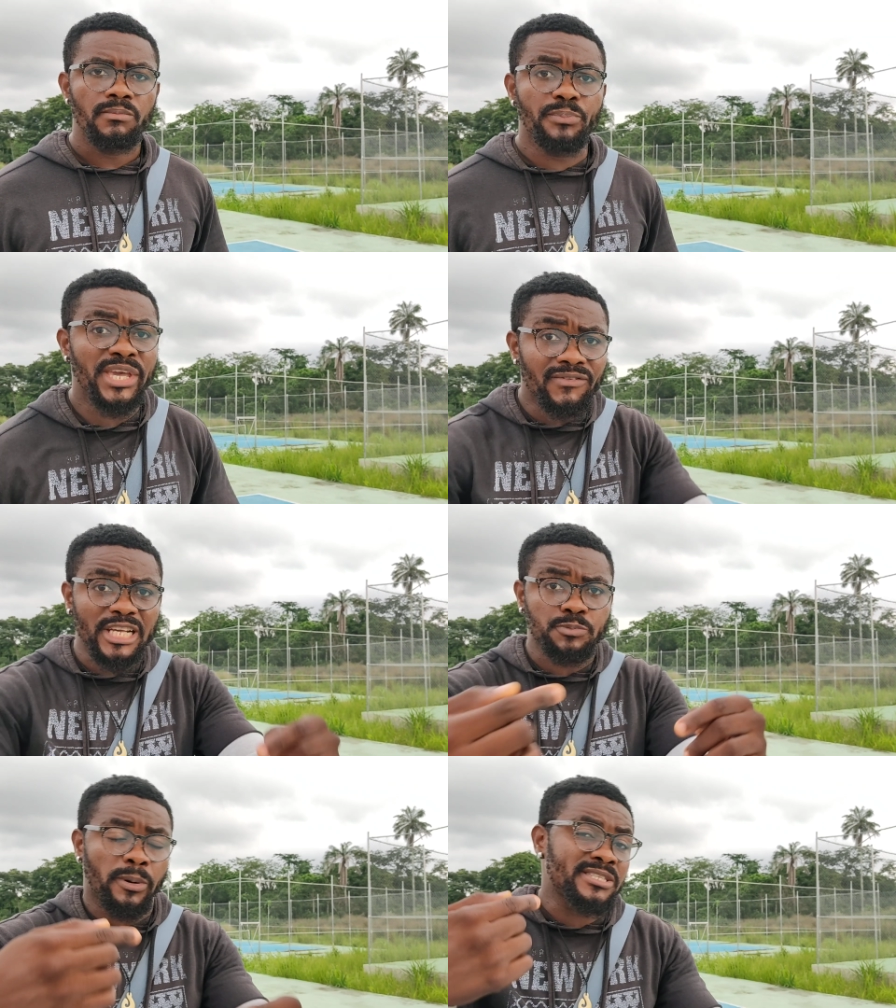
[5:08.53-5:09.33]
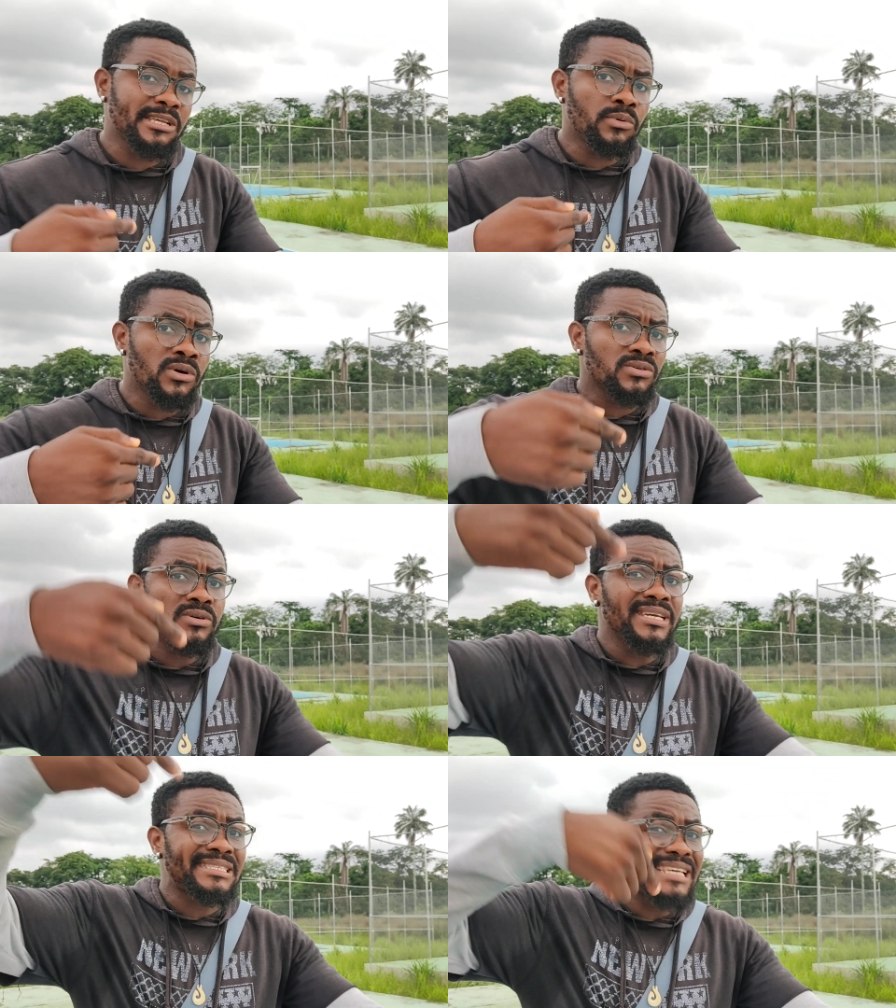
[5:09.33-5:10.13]
Being responsible
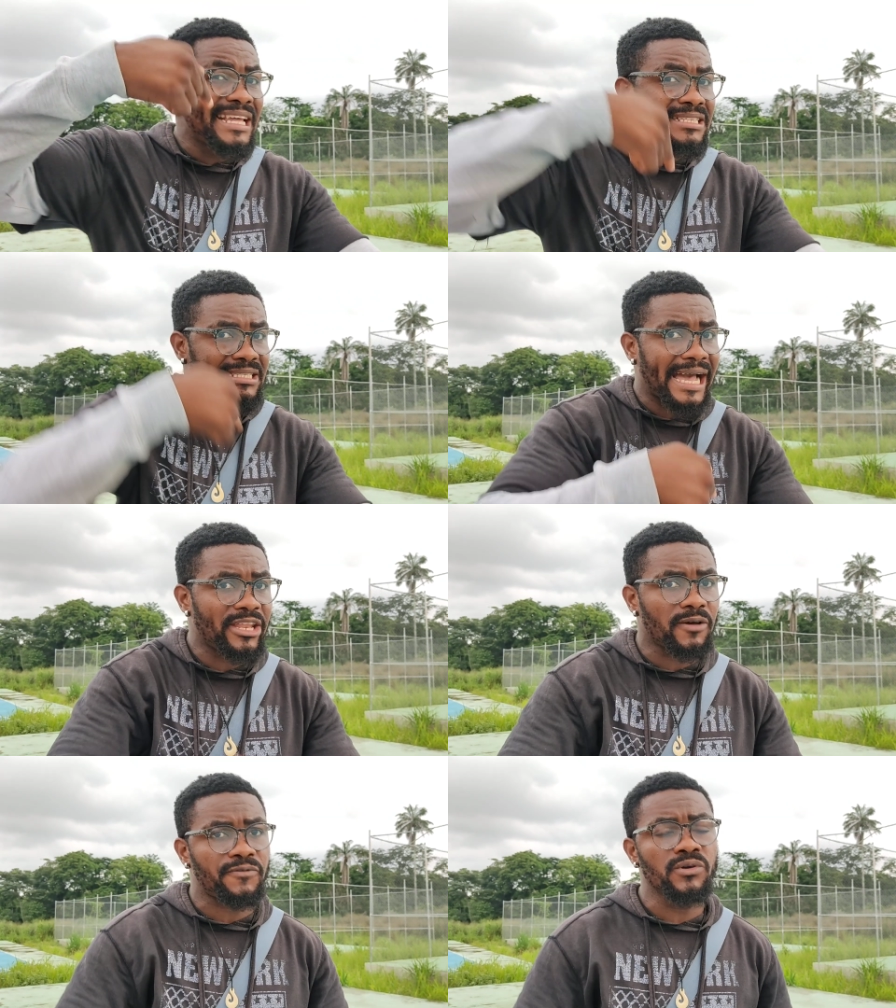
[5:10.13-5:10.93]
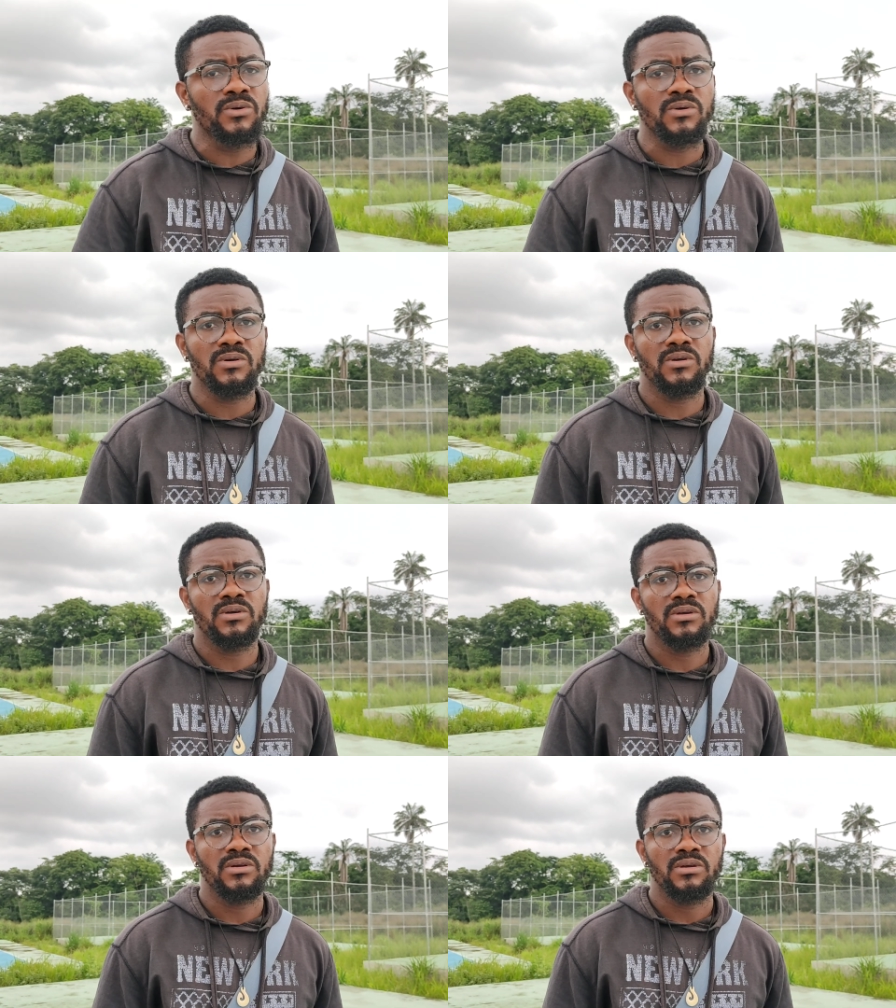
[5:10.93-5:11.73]
is inside of you.
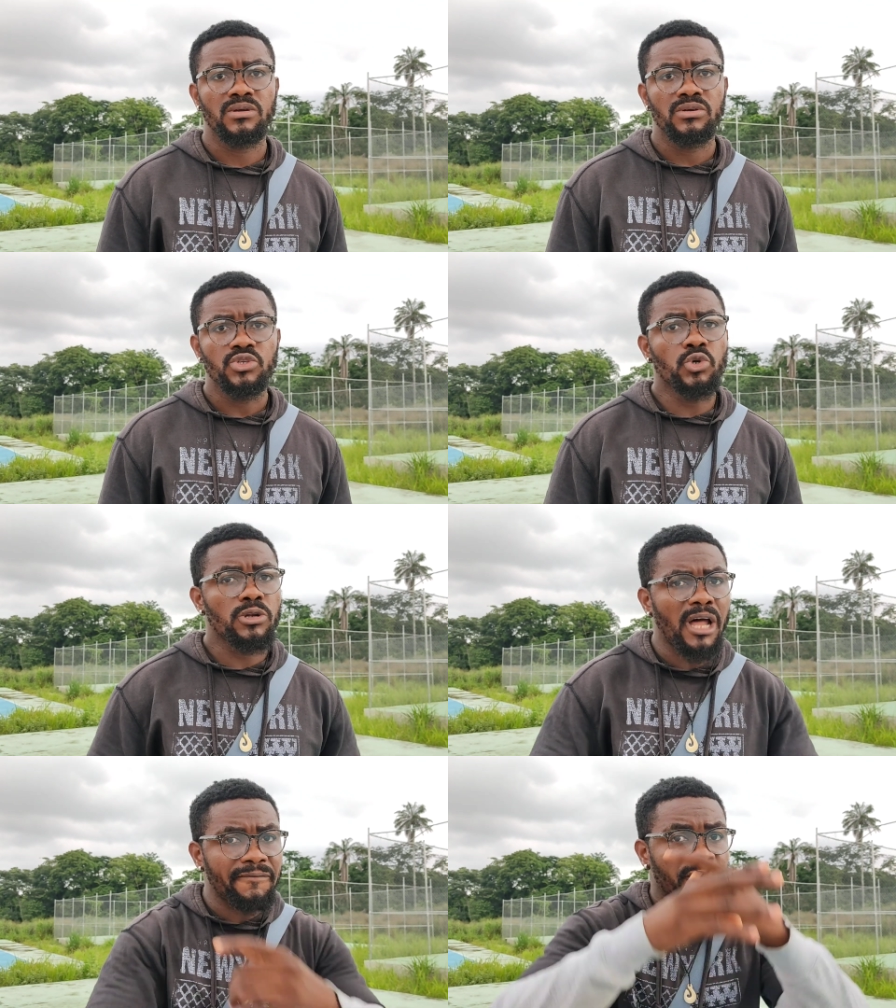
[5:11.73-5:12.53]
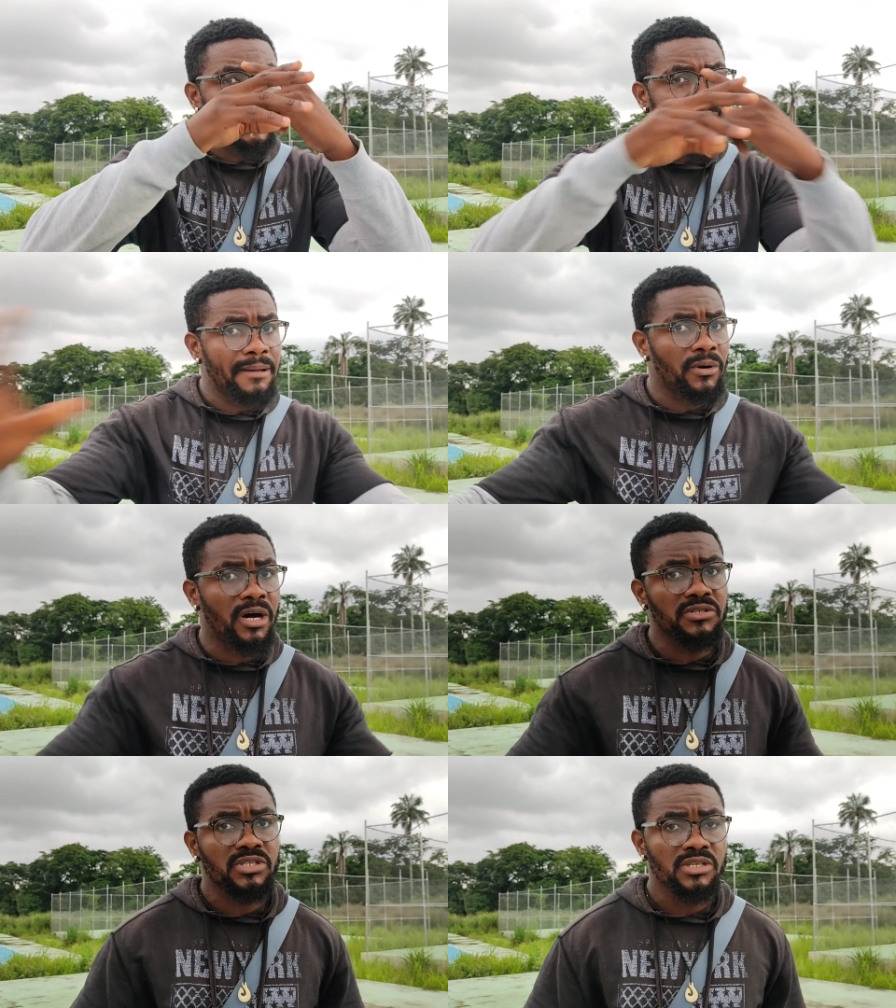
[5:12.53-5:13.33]
You love your
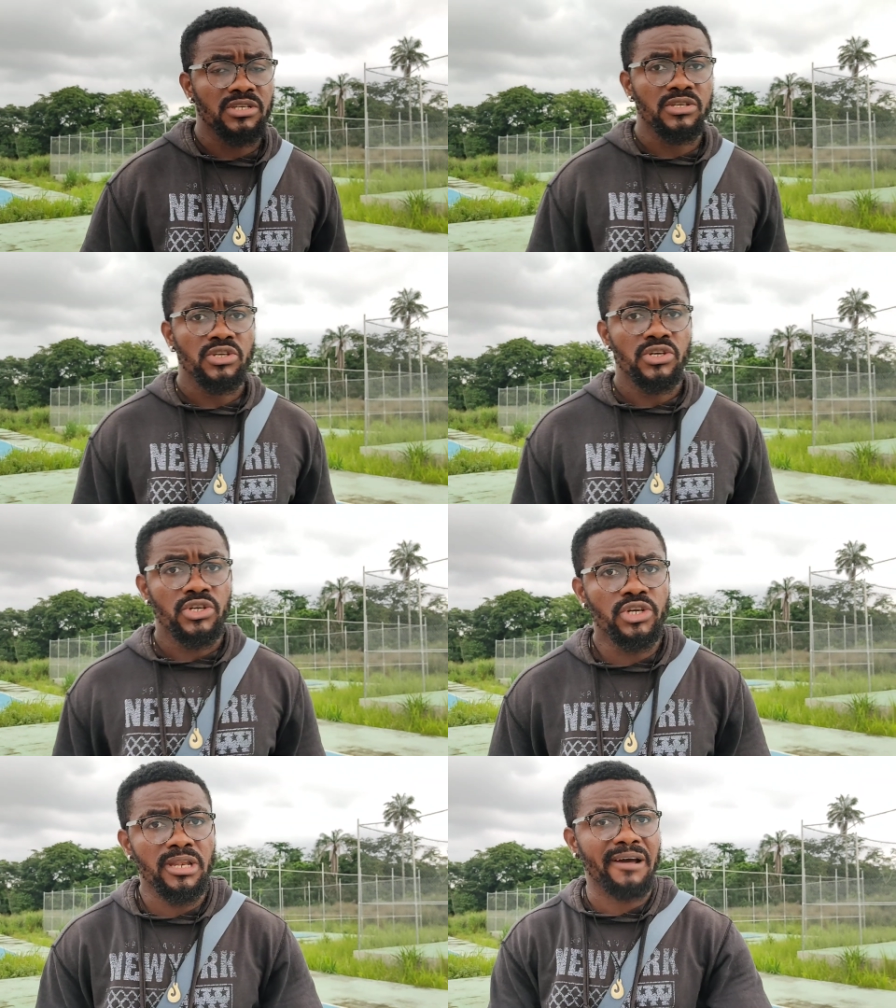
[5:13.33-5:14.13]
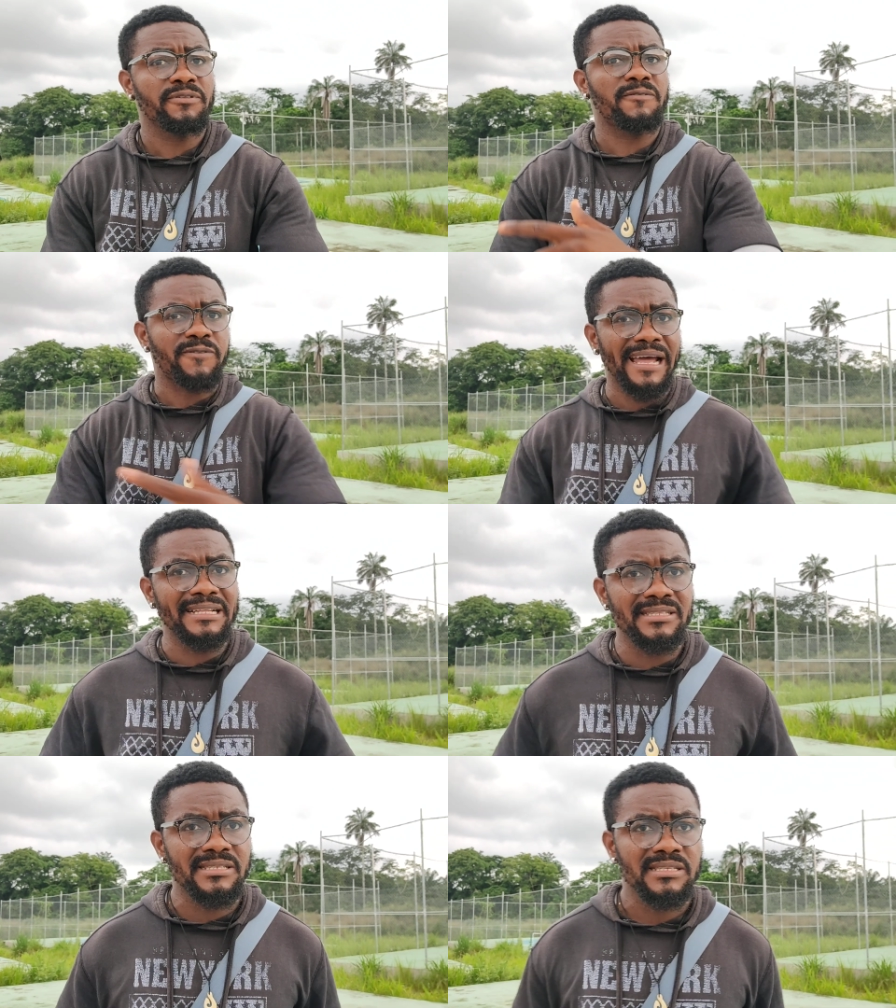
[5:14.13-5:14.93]
neighbors, you love your
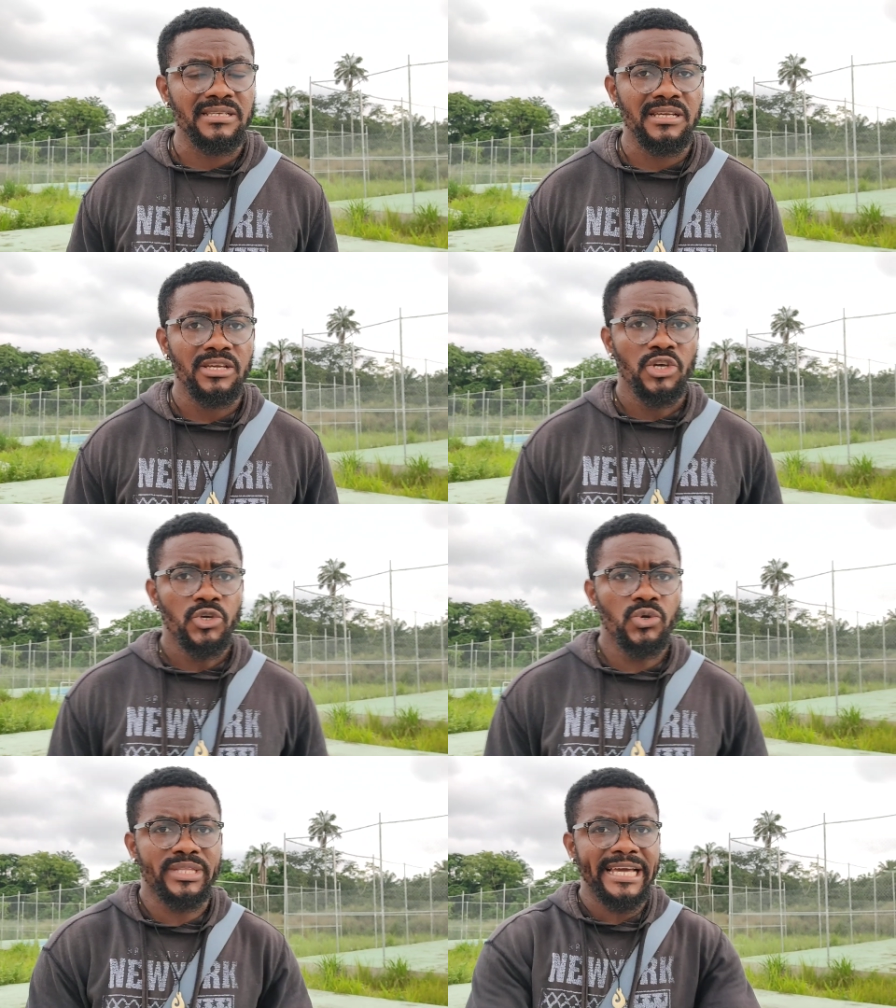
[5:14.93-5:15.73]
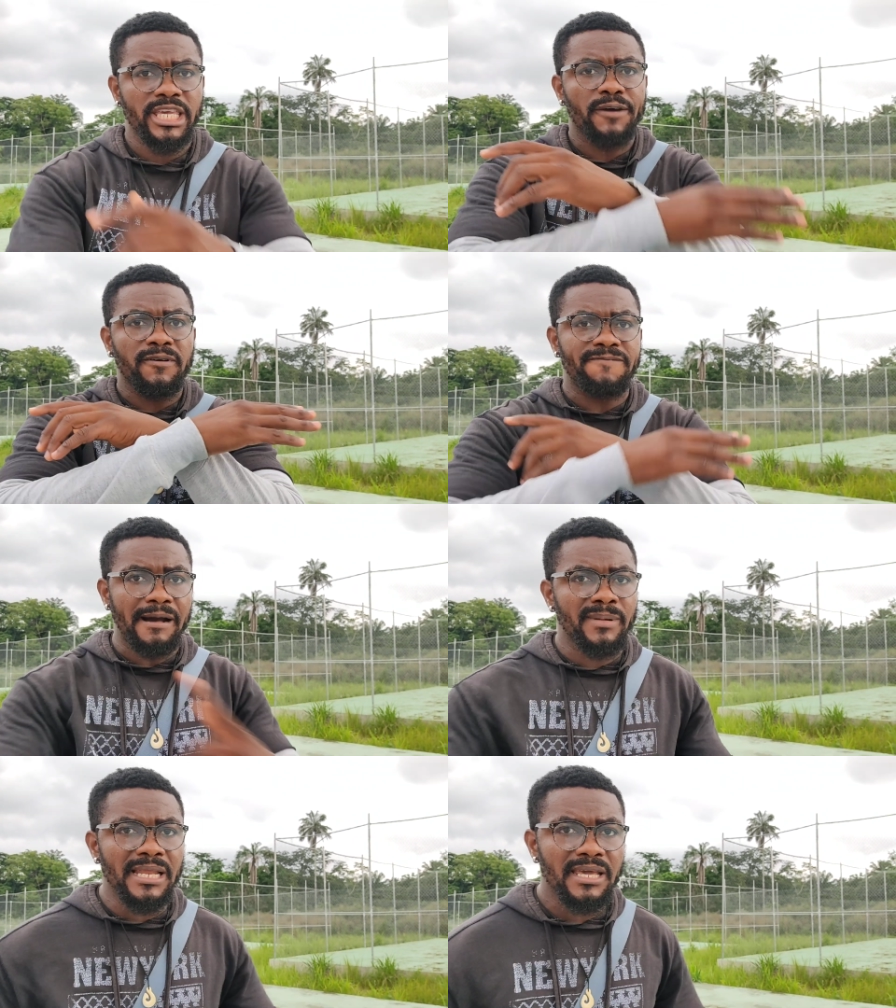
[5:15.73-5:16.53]
friends, you take care of your
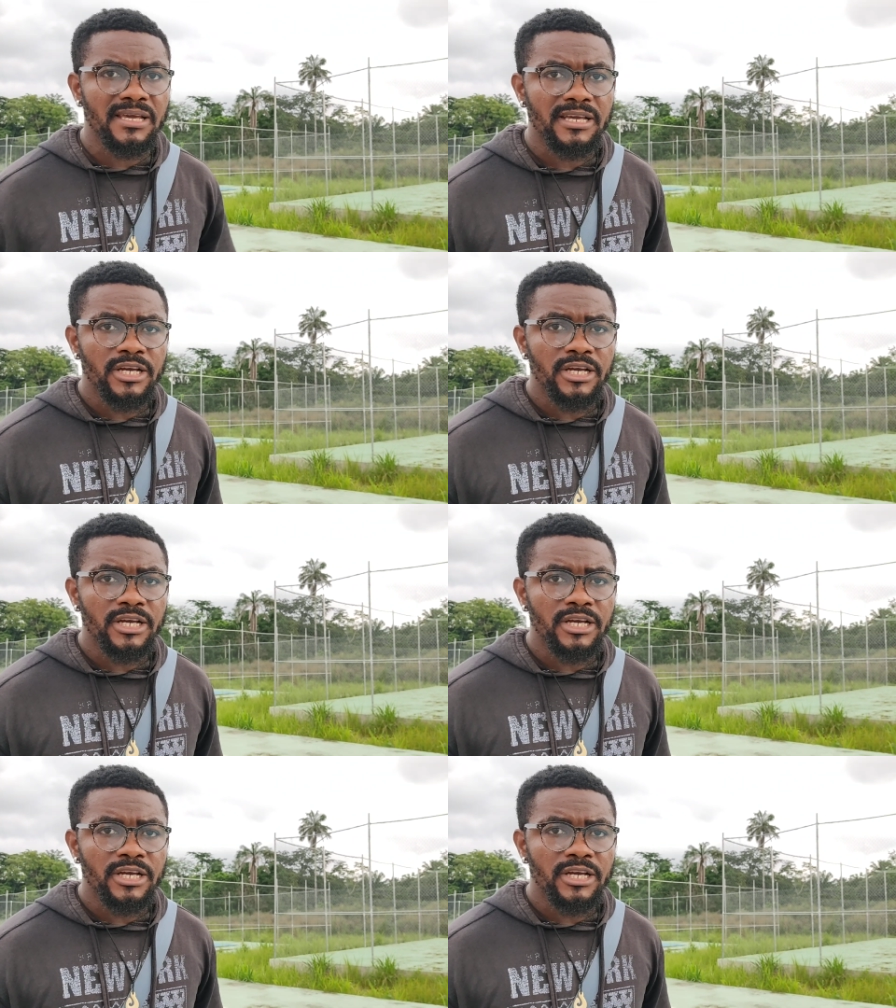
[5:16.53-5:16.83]
family.